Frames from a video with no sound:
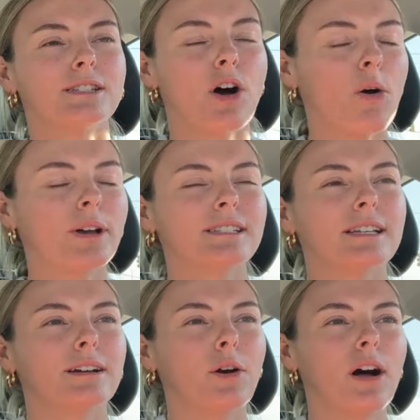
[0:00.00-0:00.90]
always
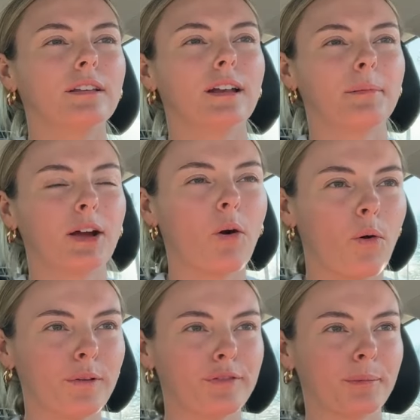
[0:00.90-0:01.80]
a little bit
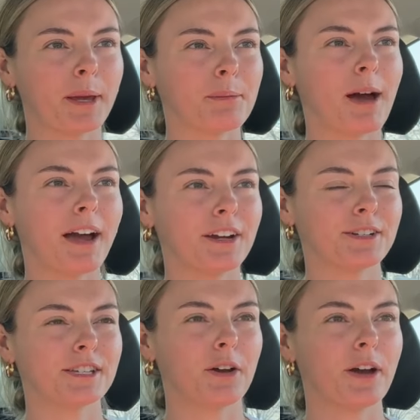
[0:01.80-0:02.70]
cold for me in Meijer,
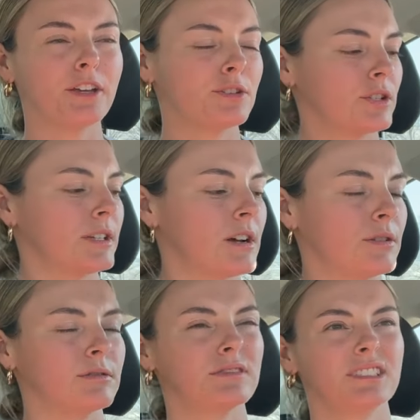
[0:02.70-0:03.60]
so I usually
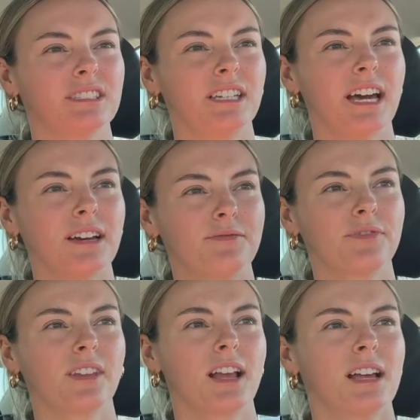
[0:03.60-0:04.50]
don't, yeah,
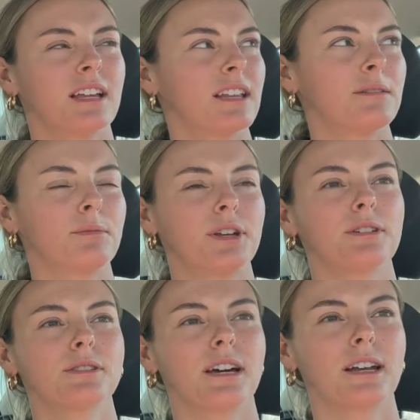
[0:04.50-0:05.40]

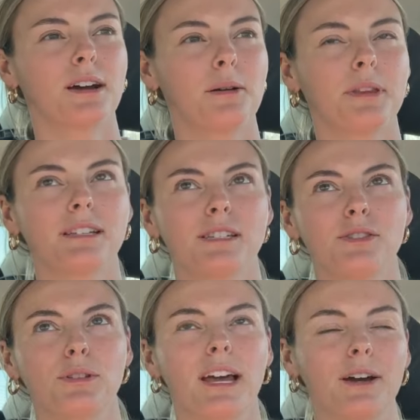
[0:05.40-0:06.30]
window's gotta go up, that's
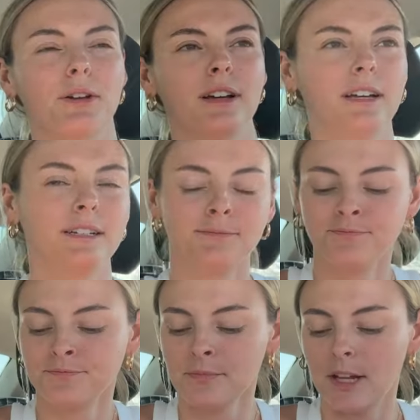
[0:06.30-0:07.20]
too loud.
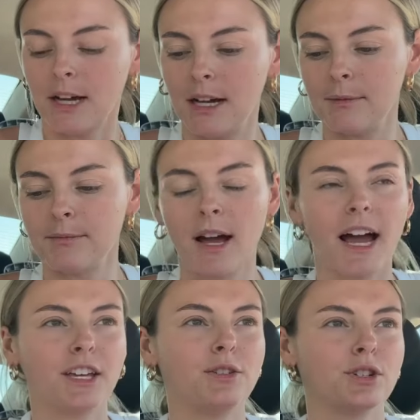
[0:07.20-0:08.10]
Um, I
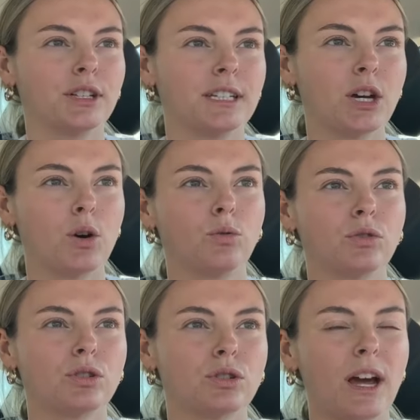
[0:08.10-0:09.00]
usually don't,
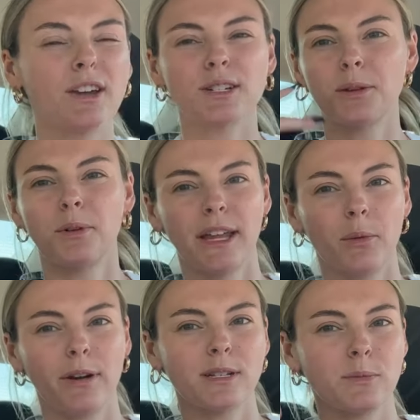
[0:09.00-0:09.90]
I usually will like
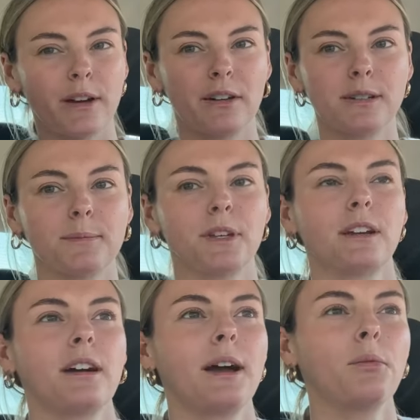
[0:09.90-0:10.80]
wear a sweater or something.
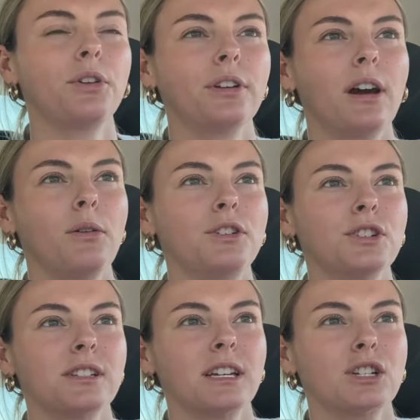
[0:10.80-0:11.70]
I wouldn't go in
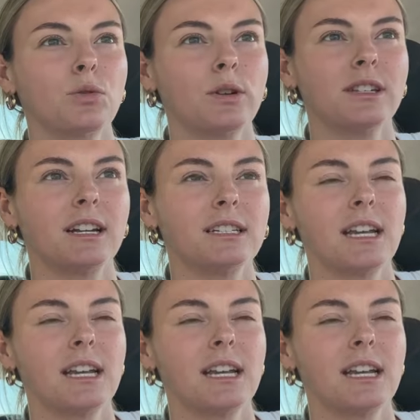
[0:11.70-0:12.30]
just like shorts and a